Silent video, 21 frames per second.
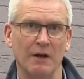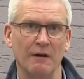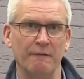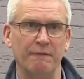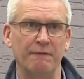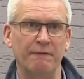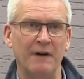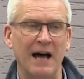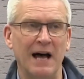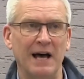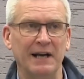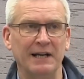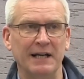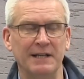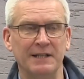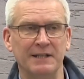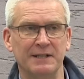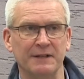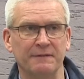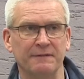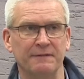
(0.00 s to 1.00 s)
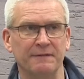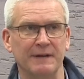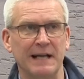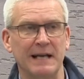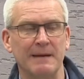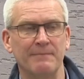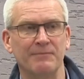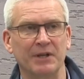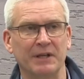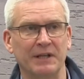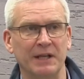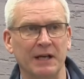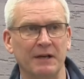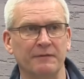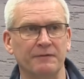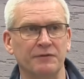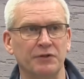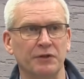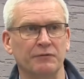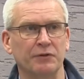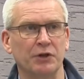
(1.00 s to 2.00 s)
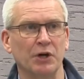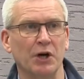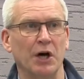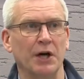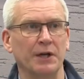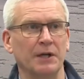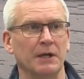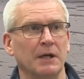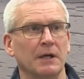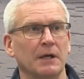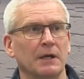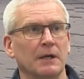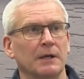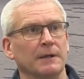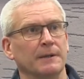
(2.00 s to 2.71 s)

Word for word: fan into flame the gift you've got,